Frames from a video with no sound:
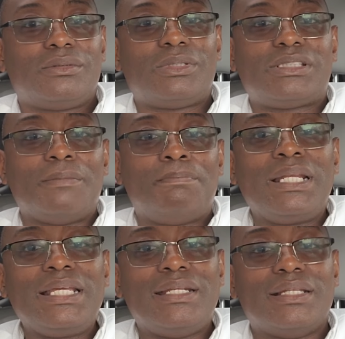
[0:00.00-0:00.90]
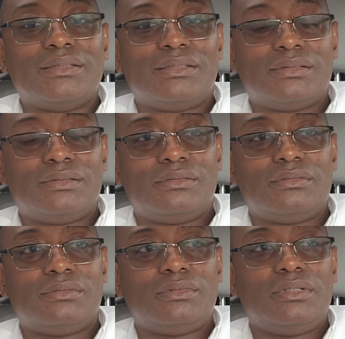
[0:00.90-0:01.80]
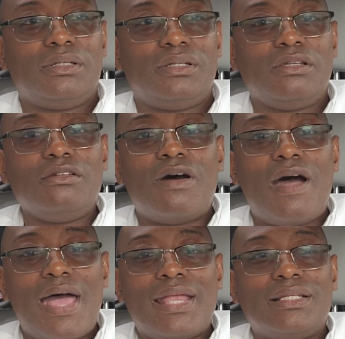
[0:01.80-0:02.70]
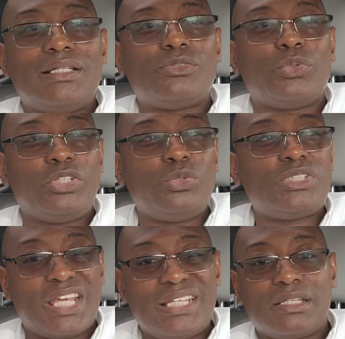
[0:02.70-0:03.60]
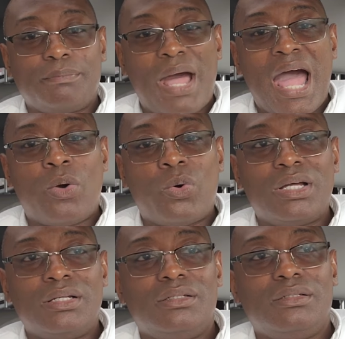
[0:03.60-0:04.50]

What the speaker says: was depleted. You know how it is when you chasing power